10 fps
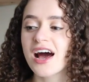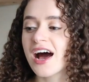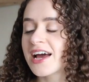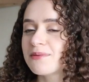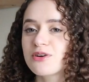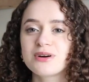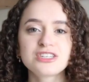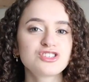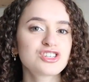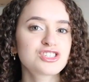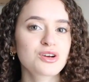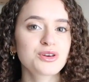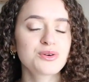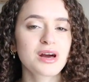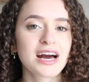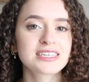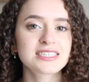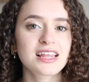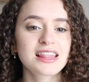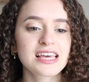I am going to just show you guys